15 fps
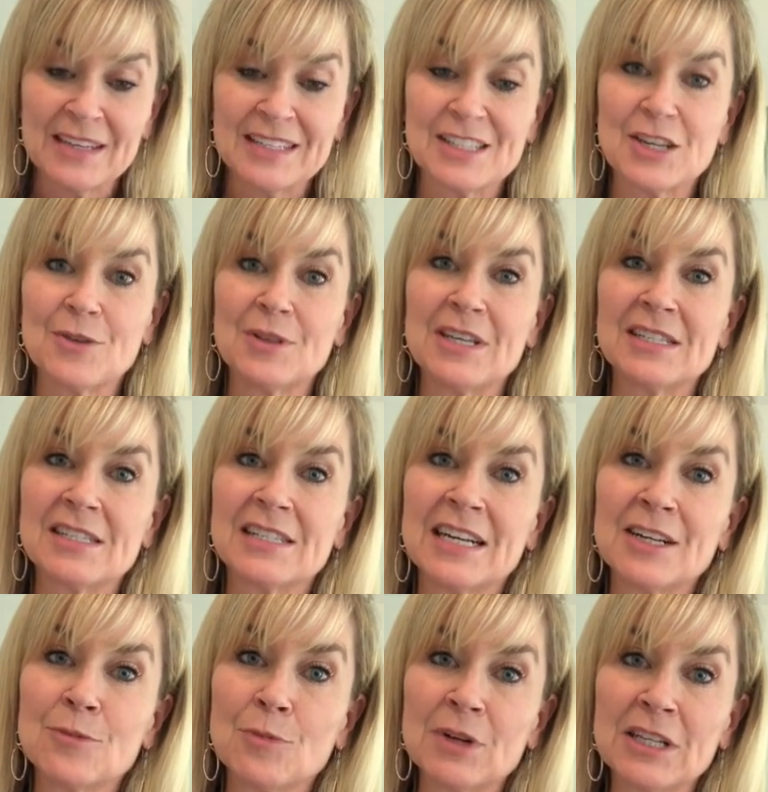So this
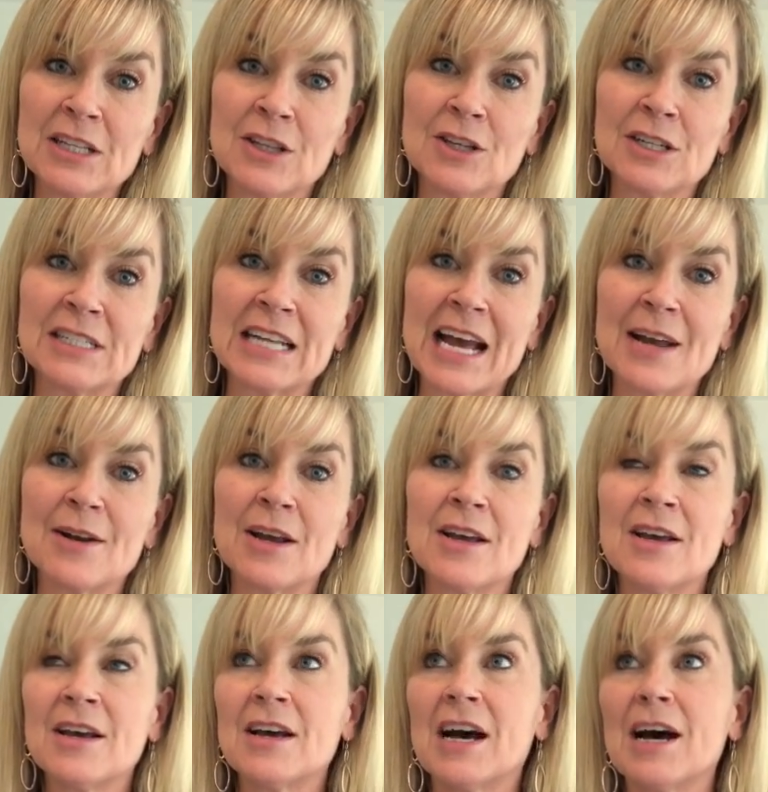study really looked at
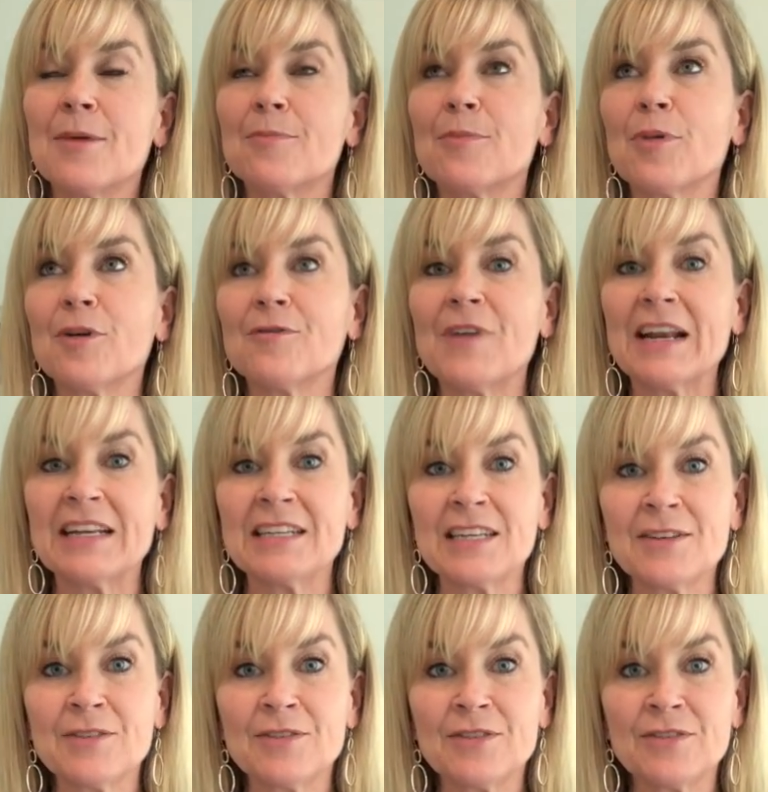
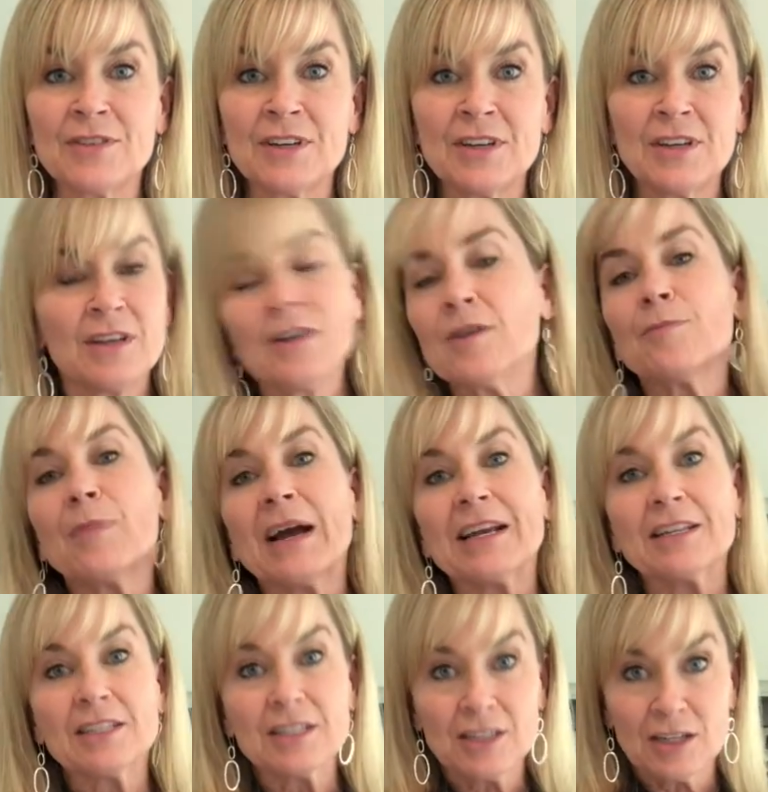preventative by
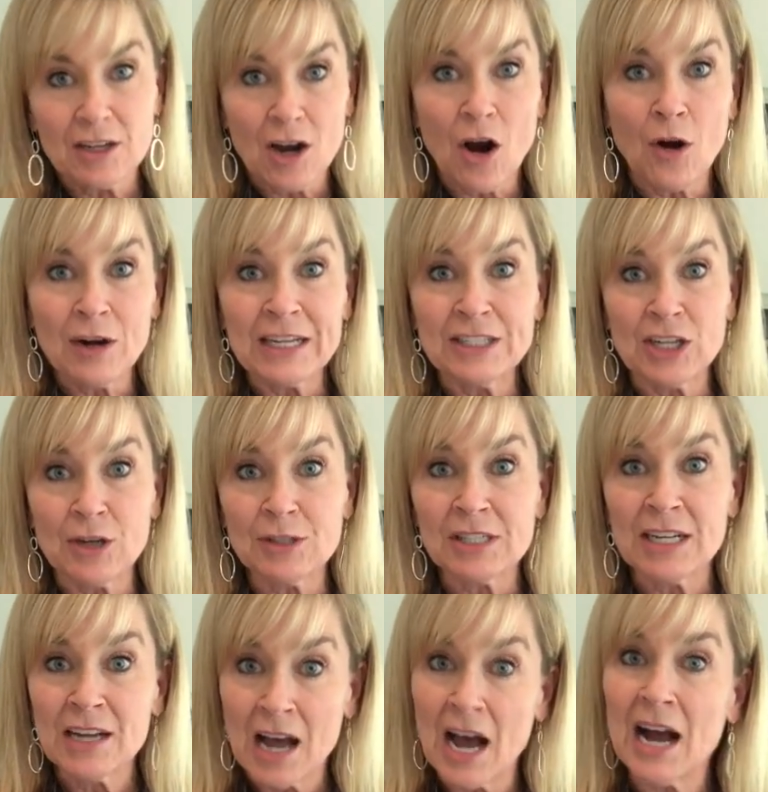already
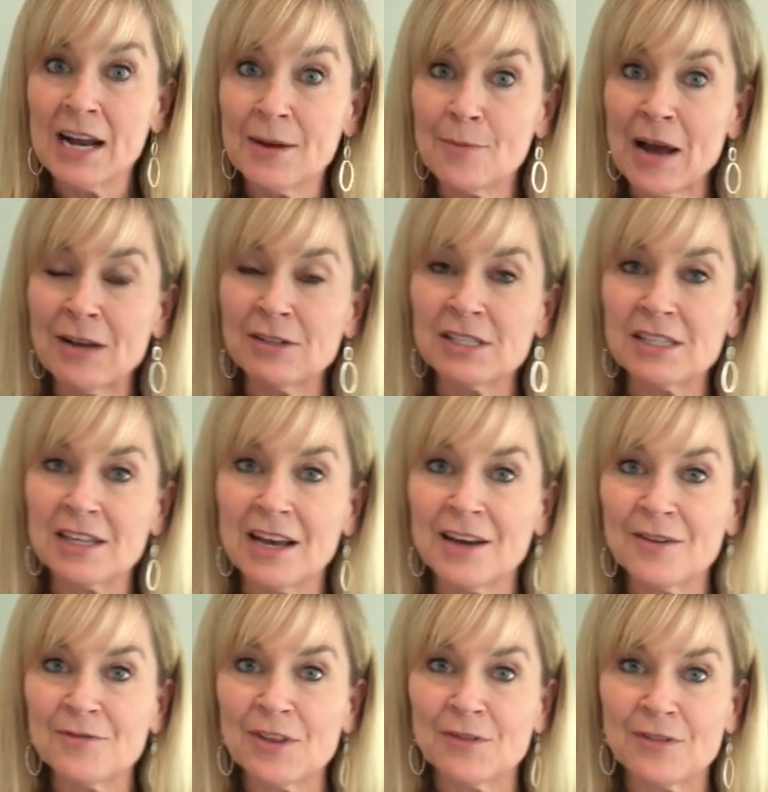dosing high amounts
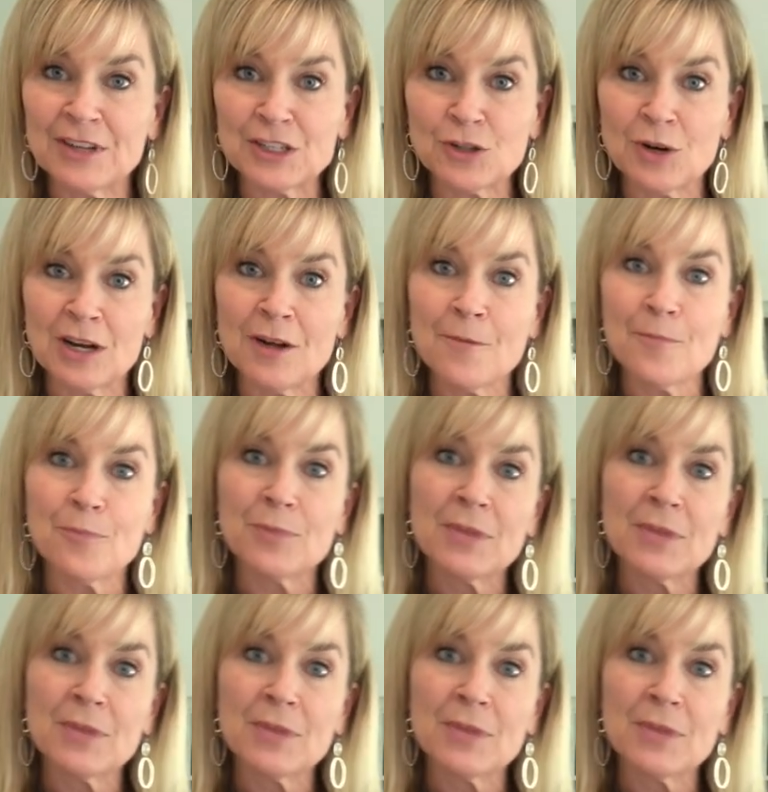of the fish oil